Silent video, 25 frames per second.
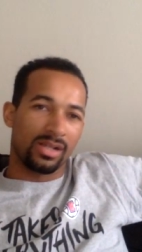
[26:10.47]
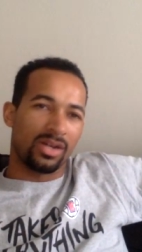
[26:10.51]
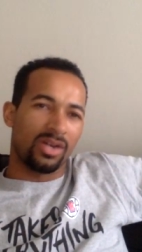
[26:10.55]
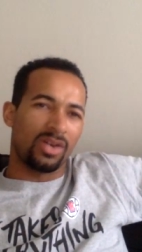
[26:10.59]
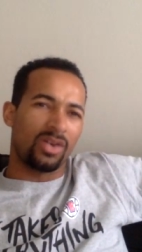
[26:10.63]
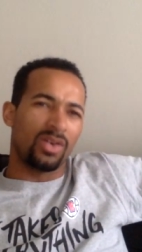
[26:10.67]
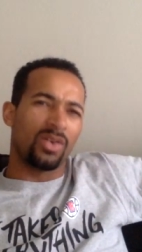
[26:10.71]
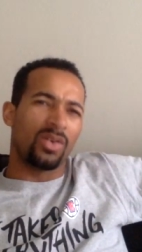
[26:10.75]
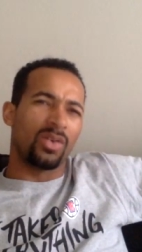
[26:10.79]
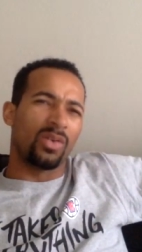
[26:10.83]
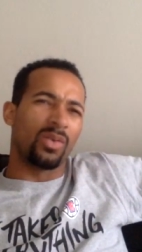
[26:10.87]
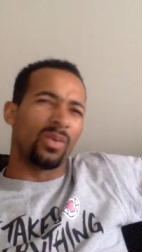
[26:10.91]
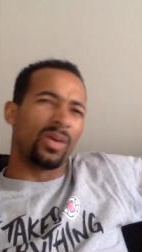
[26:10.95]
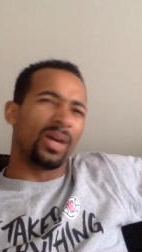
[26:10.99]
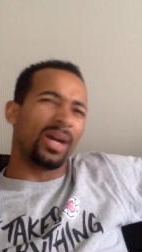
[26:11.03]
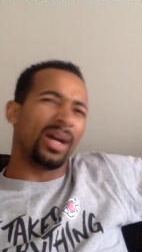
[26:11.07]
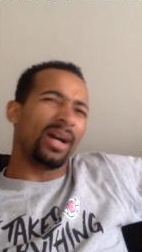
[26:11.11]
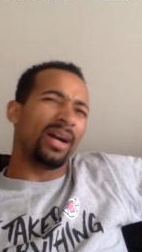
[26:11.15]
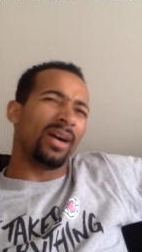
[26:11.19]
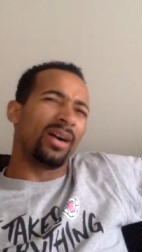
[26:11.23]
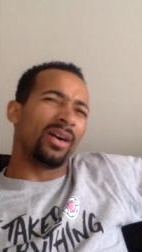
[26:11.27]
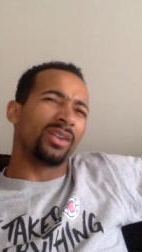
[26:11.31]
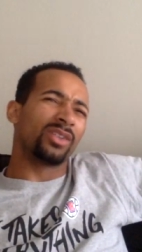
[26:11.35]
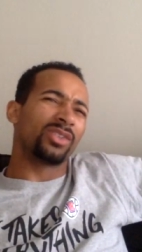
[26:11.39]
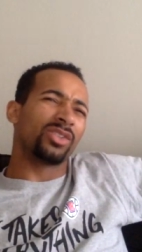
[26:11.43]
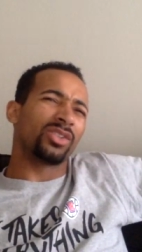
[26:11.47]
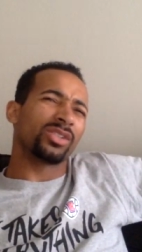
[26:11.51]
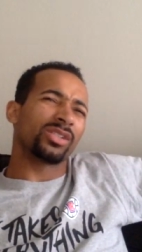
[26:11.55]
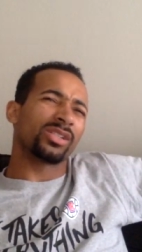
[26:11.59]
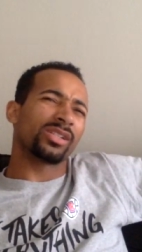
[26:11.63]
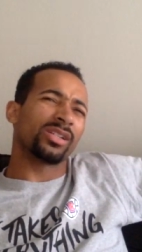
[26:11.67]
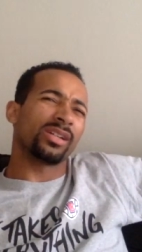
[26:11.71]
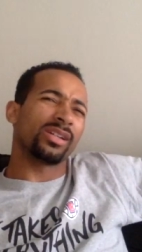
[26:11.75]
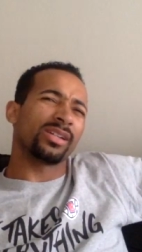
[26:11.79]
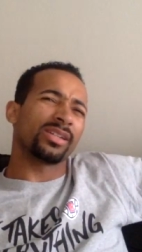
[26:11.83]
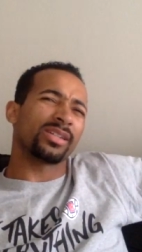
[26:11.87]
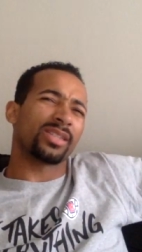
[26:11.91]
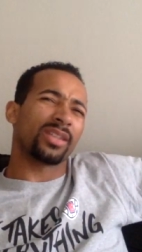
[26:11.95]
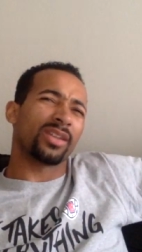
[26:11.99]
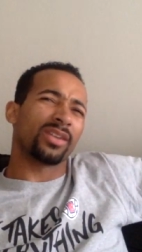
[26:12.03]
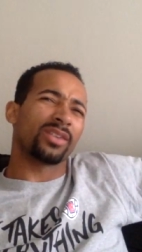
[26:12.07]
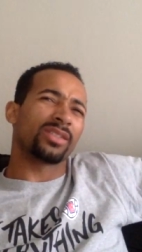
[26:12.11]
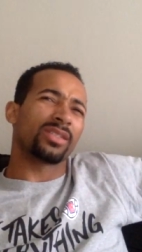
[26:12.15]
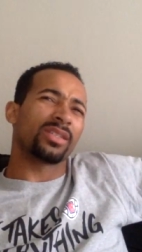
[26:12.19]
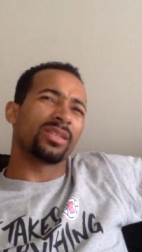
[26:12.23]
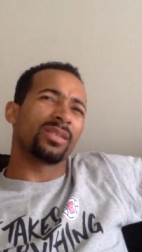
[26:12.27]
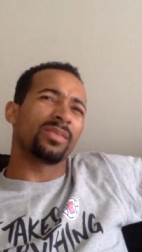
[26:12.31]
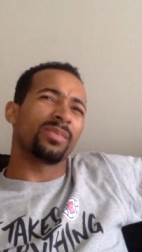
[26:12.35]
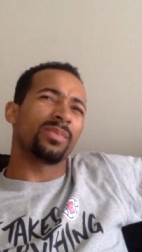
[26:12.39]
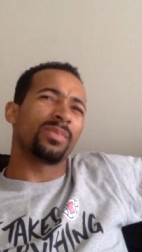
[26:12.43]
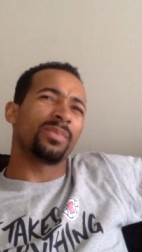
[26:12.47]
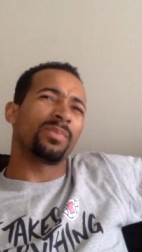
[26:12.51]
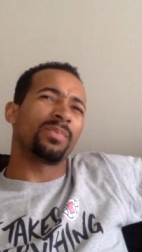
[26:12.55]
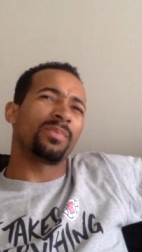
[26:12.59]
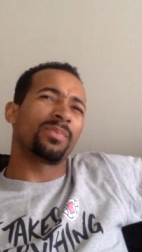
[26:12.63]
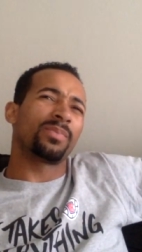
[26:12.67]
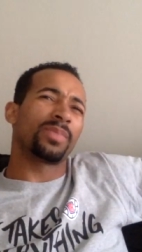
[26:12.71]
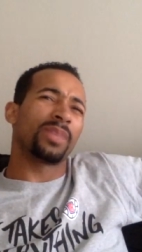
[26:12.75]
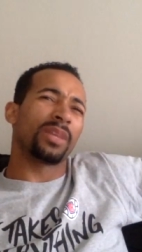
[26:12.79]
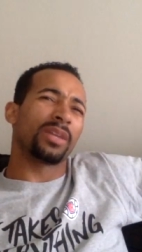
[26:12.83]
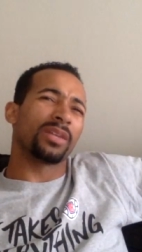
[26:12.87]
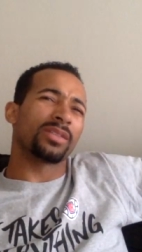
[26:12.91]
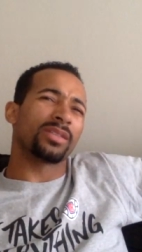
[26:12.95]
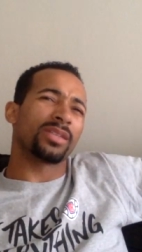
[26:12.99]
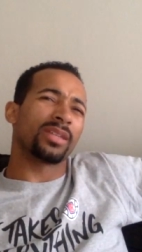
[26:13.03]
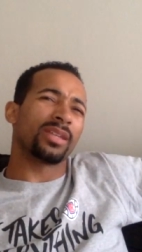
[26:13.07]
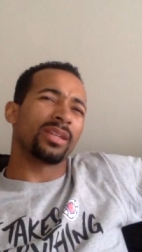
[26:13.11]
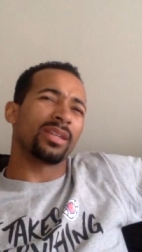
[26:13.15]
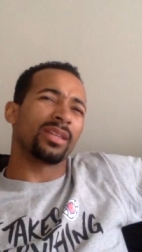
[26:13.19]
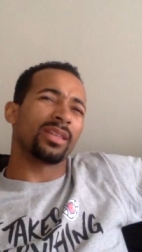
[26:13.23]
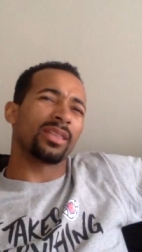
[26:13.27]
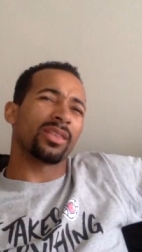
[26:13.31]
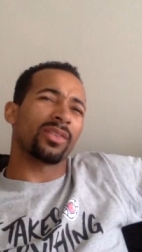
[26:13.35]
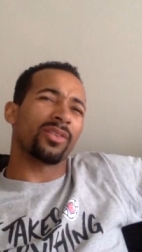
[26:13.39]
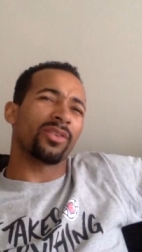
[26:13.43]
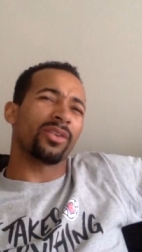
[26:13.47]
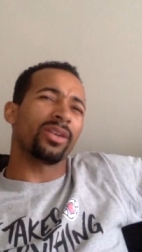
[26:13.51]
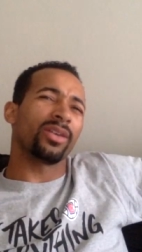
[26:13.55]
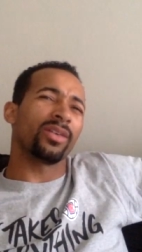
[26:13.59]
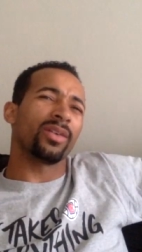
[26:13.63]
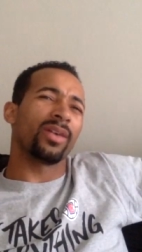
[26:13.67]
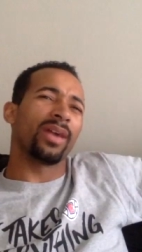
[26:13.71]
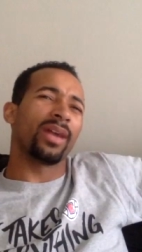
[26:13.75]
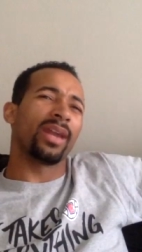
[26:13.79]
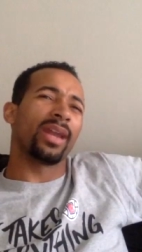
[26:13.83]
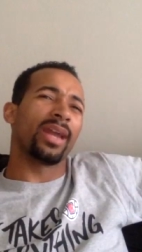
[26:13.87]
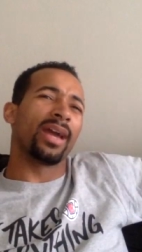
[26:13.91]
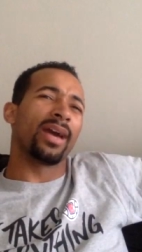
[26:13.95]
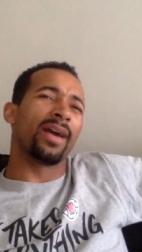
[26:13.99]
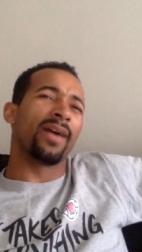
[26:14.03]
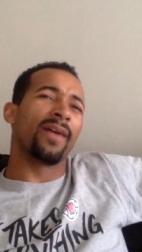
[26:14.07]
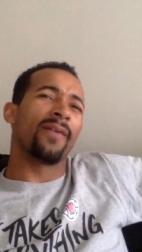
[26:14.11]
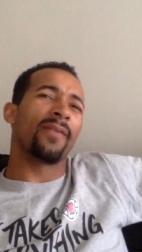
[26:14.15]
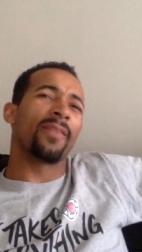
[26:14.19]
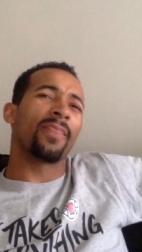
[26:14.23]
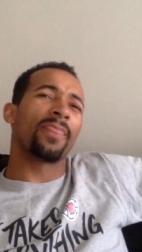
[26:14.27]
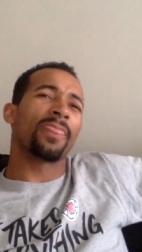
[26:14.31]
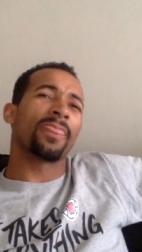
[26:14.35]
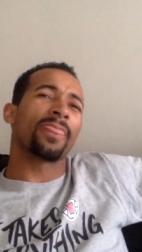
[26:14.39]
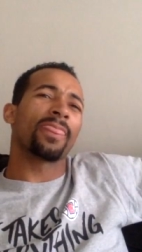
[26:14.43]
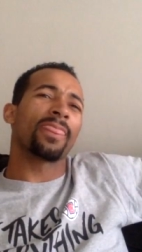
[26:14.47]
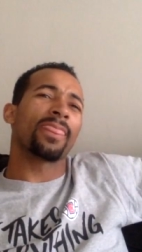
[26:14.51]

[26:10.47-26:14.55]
Oh, wow. George Hill is 13, 13 and 3 right now.